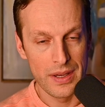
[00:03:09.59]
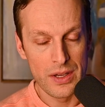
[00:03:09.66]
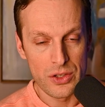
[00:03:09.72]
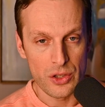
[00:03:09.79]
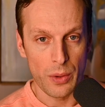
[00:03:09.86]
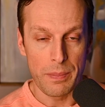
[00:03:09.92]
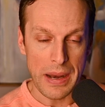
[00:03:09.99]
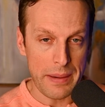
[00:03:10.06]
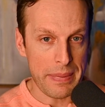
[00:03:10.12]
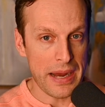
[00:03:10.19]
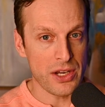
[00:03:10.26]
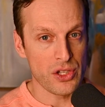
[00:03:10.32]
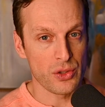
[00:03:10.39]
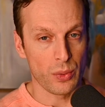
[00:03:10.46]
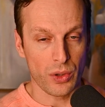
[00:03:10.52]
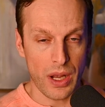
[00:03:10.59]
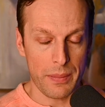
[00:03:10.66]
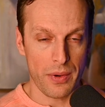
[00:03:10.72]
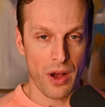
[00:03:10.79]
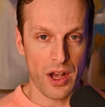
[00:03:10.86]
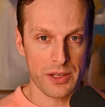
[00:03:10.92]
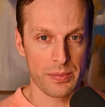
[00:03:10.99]
So many patients will come
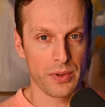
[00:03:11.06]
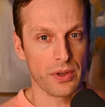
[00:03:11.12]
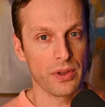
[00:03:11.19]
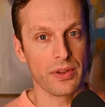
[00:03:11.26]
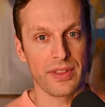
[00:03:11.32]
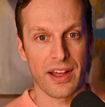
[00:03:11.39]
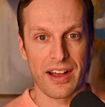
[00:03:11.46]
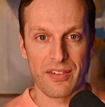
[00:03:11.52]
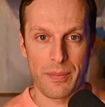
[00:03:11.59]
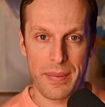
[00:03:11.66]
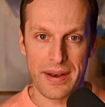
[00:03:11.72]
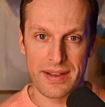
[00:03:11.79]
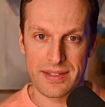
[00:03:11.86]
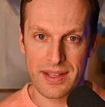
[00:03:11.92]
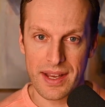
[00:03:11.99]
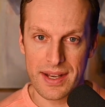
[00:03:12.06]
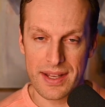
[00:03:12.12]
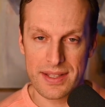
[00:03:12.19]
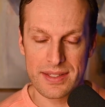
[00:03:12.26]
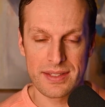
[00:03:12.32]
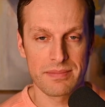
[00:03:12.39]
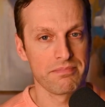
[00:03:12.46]
to hospital, they'll have
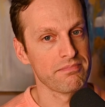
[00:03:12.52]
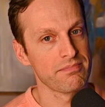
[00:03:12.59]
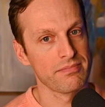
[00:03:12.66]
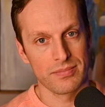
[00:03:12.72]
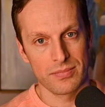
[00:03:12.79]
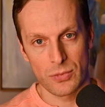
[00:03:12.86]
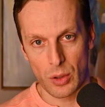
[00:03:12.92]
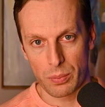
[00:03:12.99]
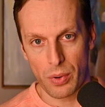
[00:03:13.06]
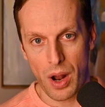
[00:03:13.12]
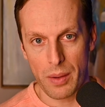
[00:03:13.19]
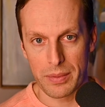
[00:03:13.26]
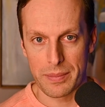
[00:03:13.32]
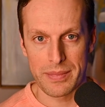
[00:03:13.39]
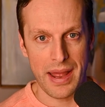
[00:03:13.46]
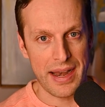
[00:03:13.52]
appendicitis, no problem.